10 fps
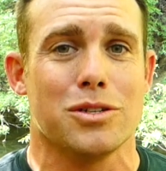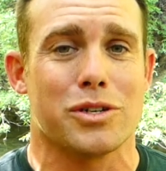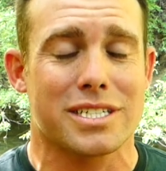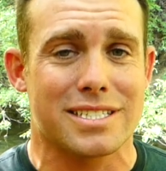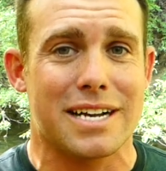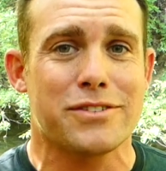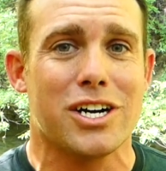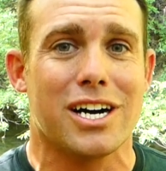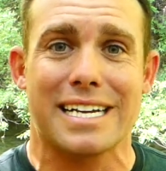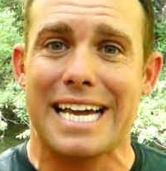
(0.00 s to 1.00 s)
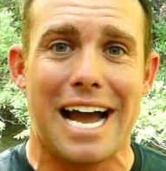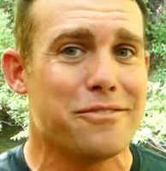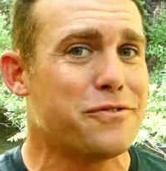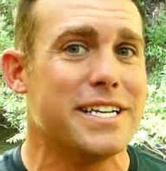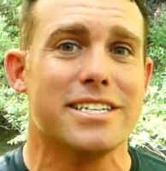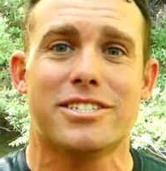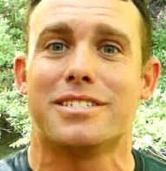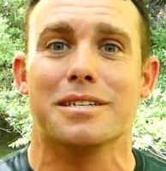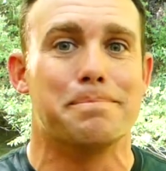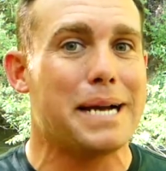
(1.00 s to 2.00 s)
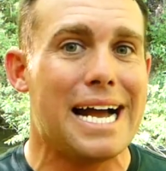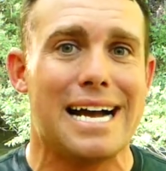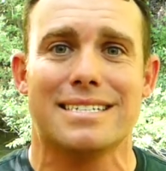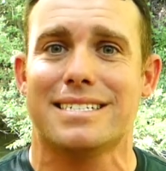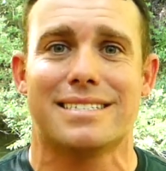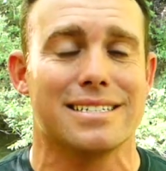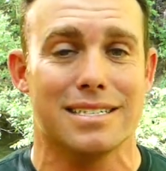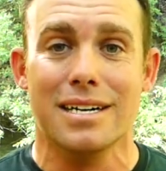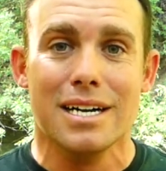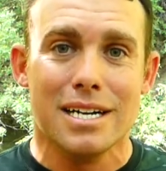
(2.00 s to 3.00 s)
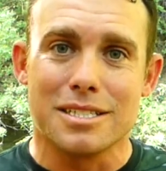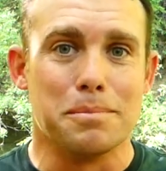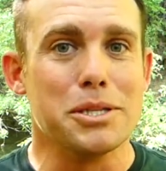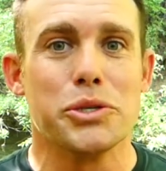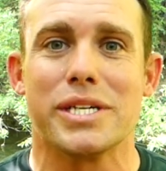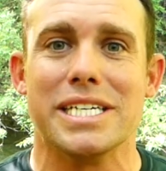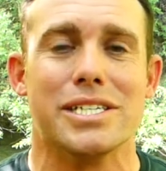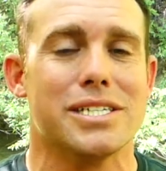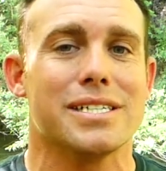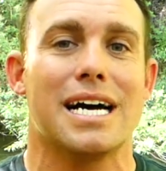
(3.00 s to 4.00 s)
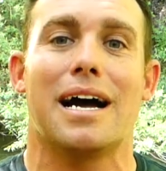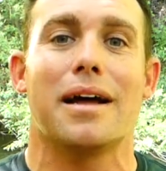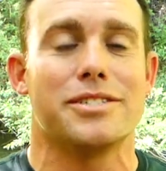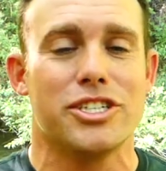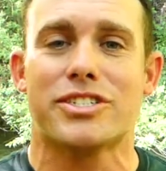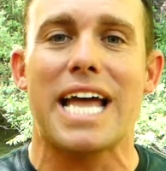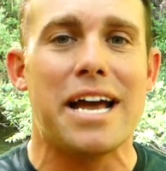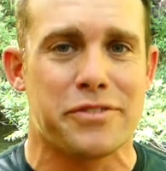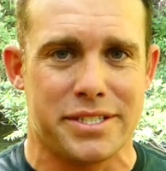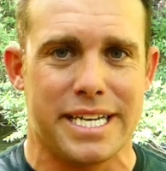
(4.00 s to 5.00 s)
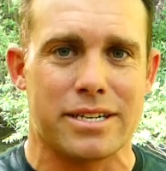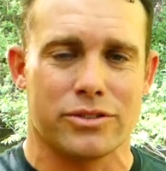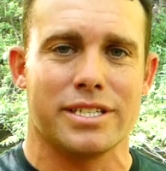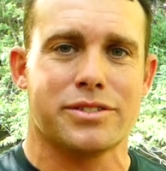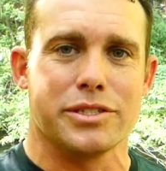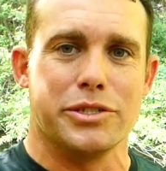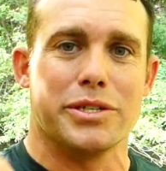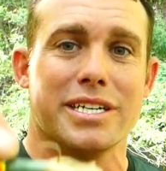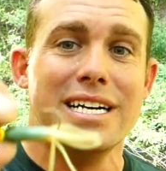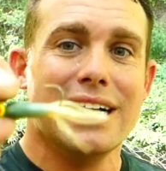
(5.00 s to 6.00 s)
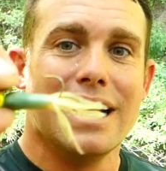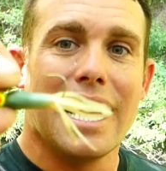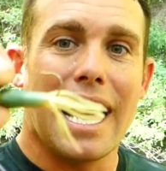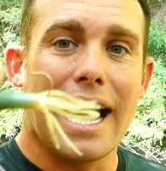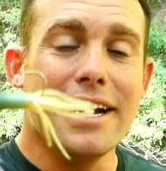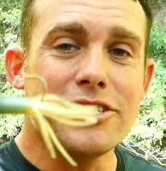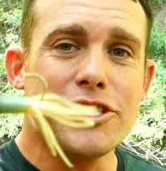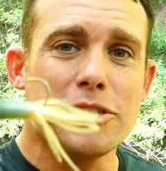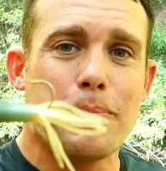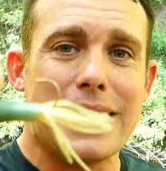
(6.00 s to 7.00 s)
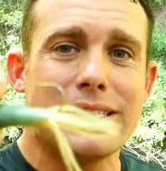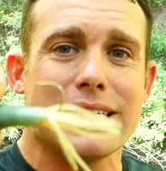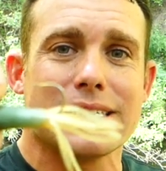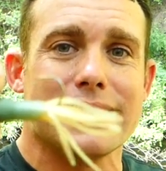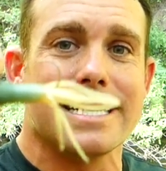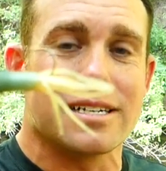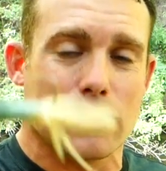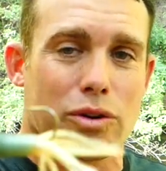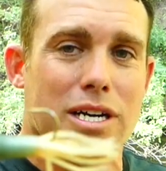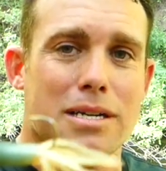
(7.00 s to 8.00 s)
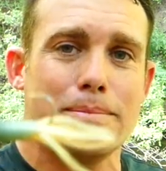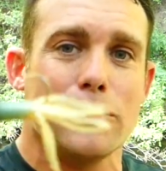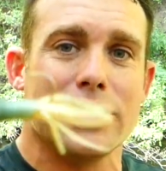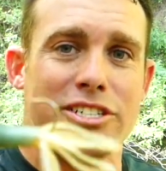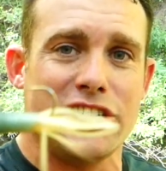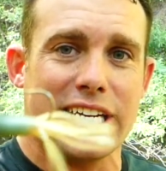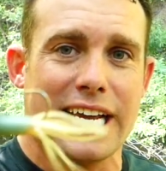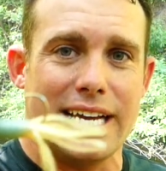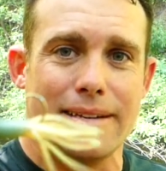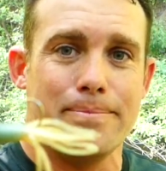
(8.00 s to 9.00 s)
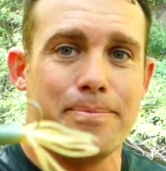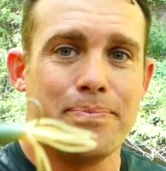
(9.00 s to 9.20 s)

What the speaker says: lure, because I've caught catfish to bass to bluegill, just everything on this lure. And it's just basically a grub on a jig head.